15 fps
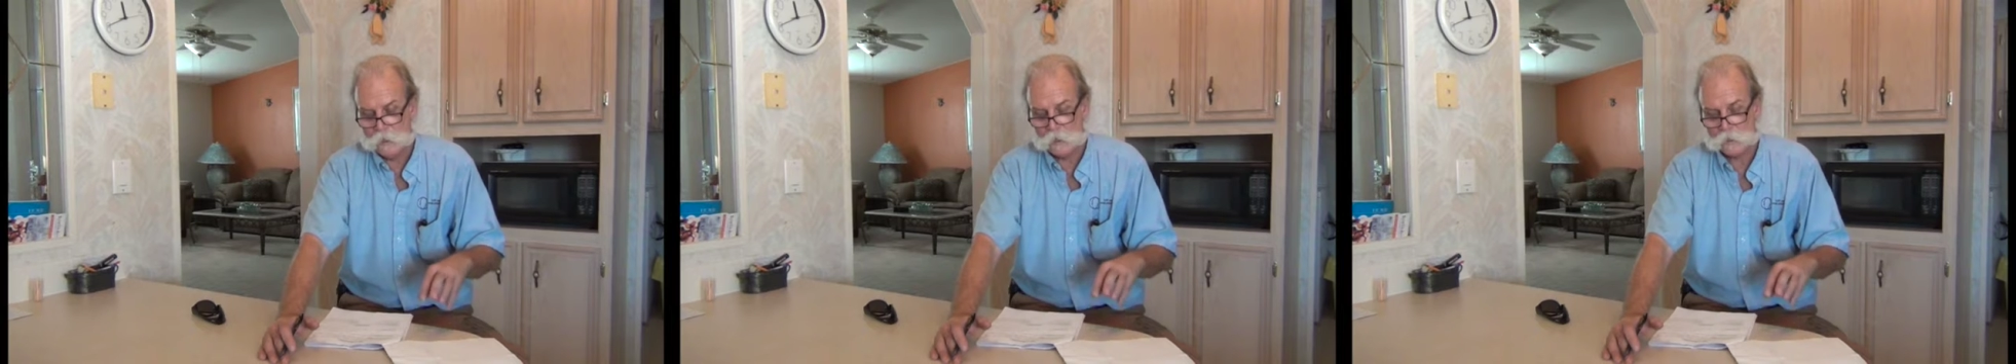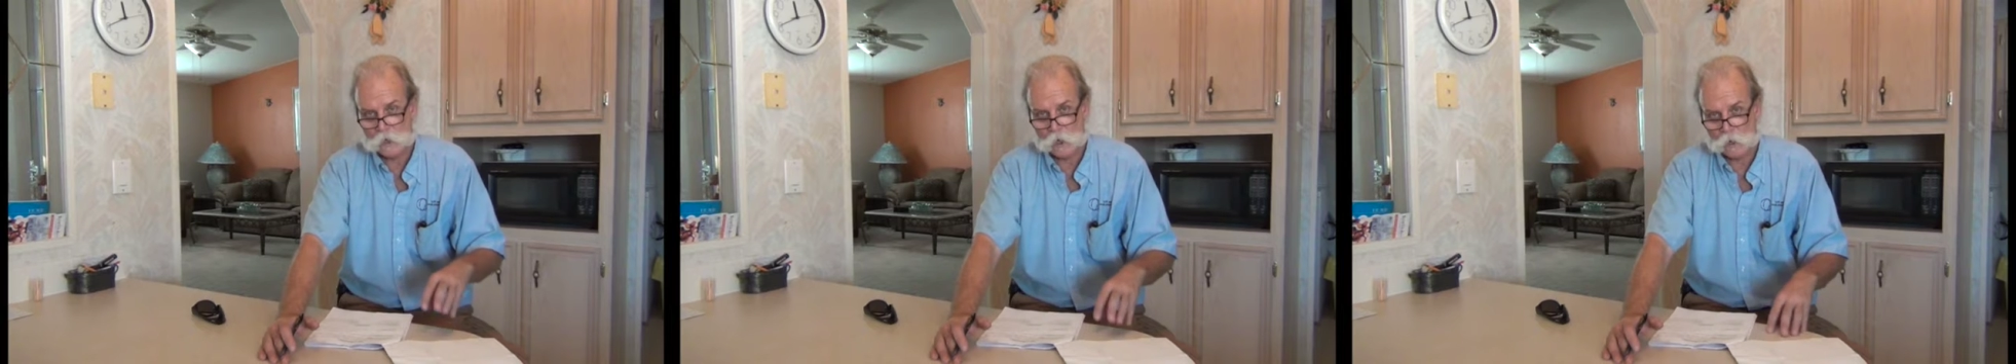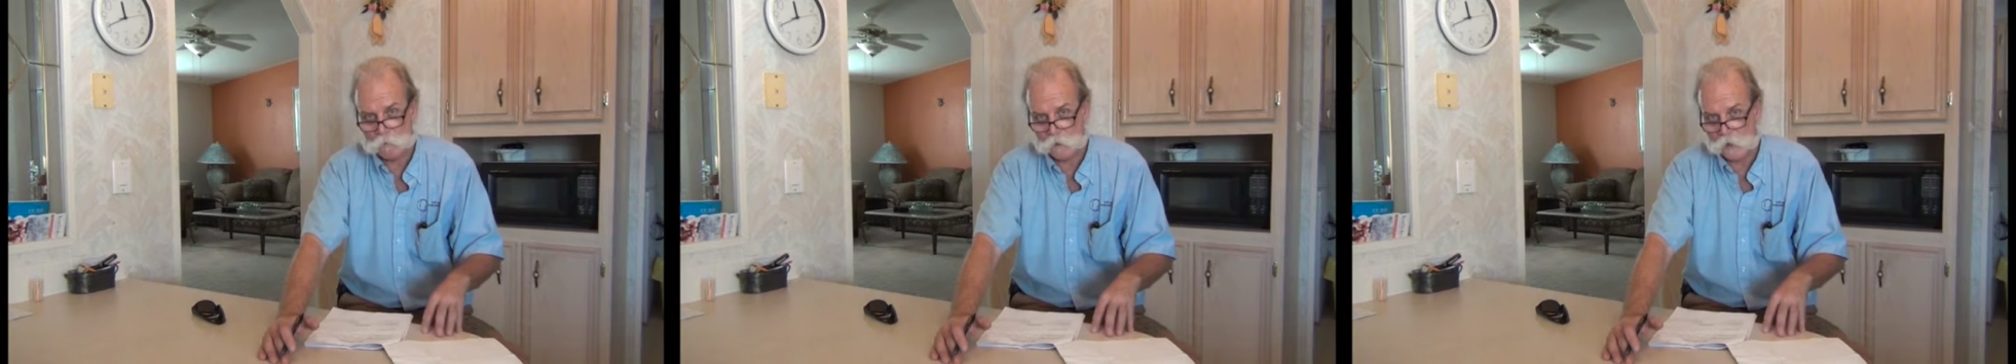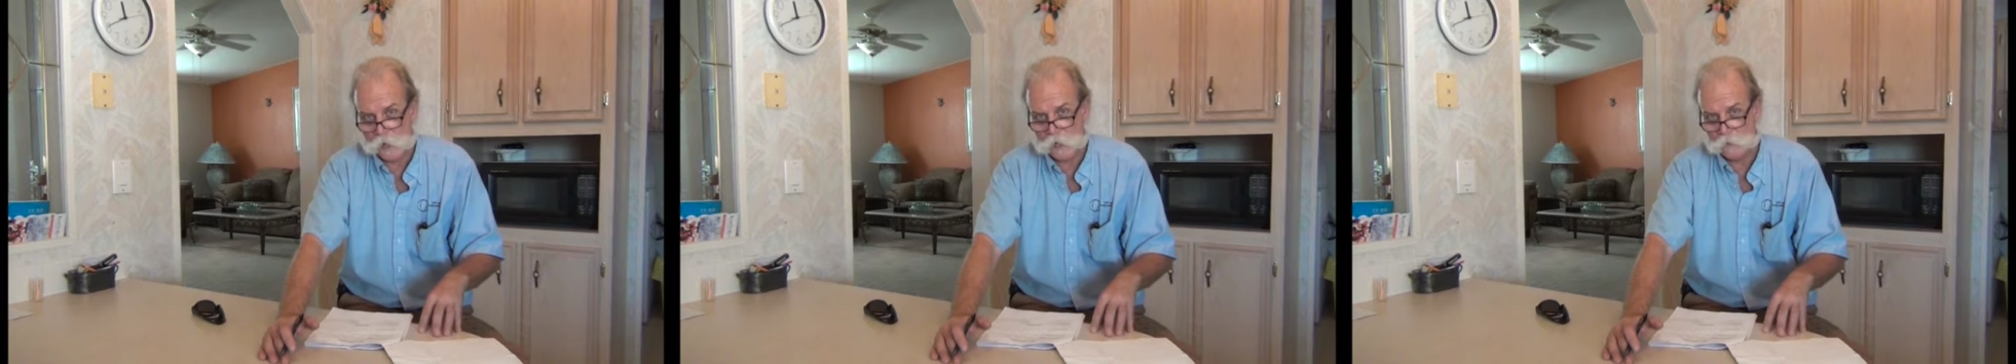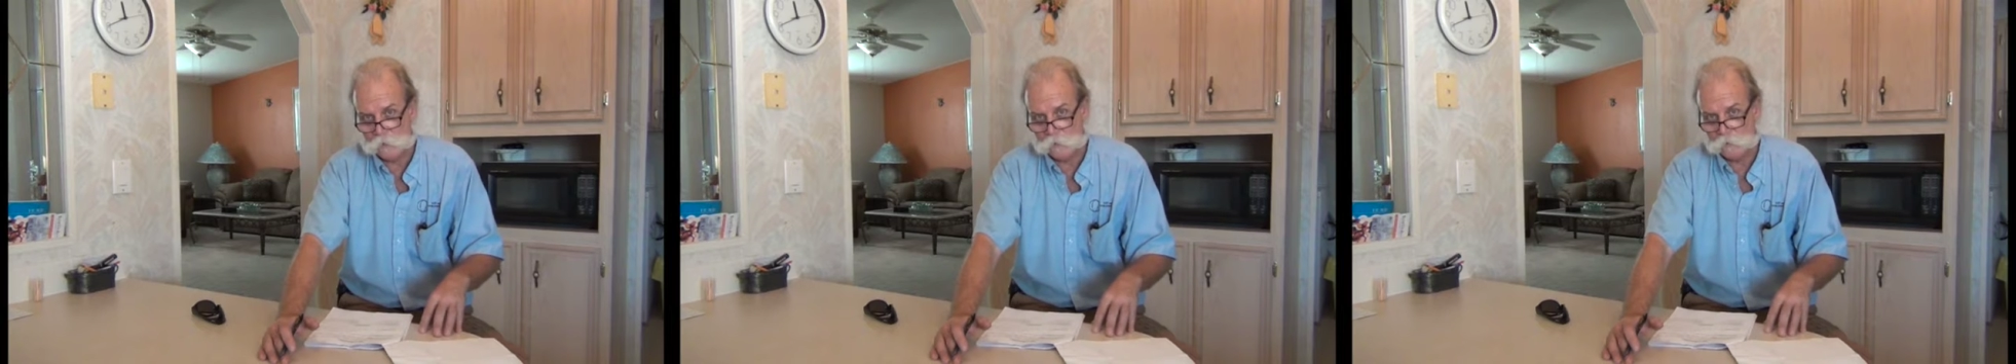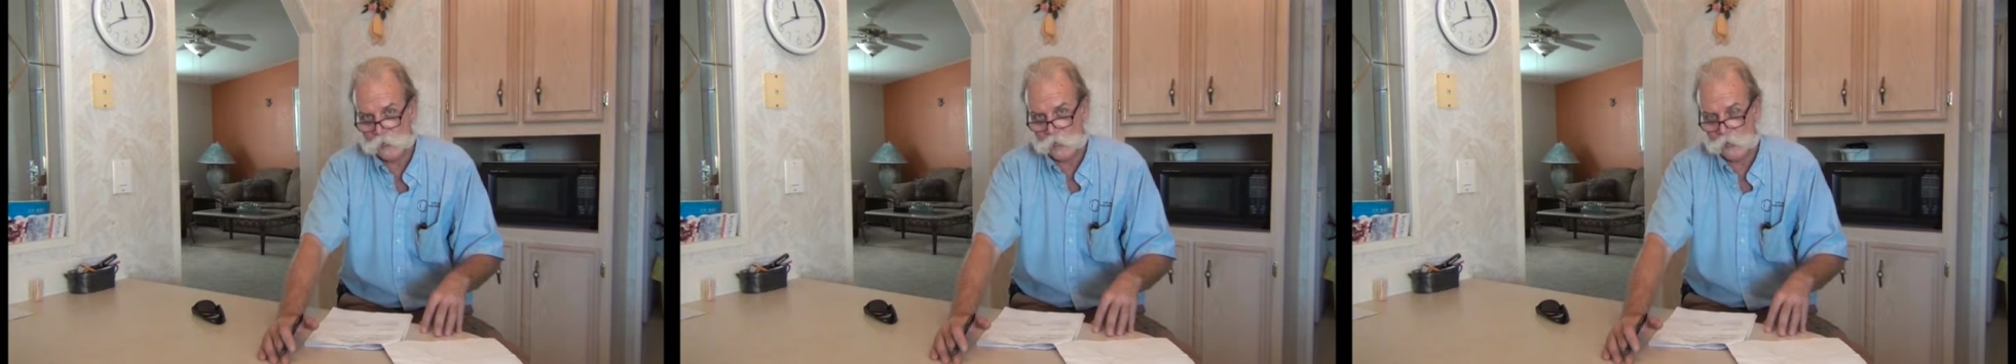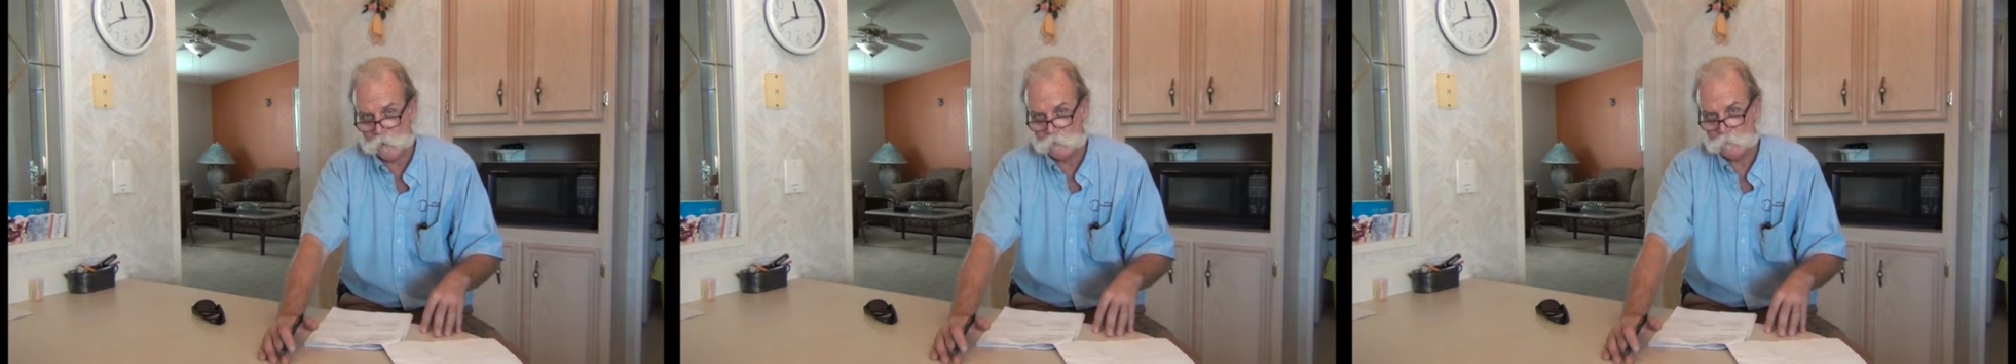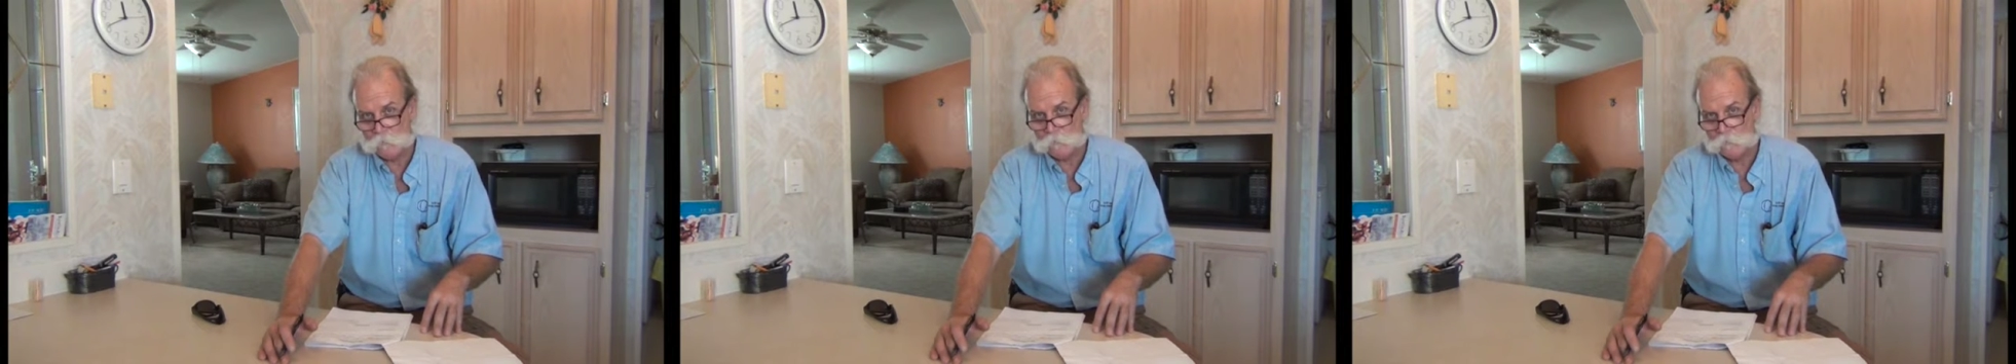is all brand new now.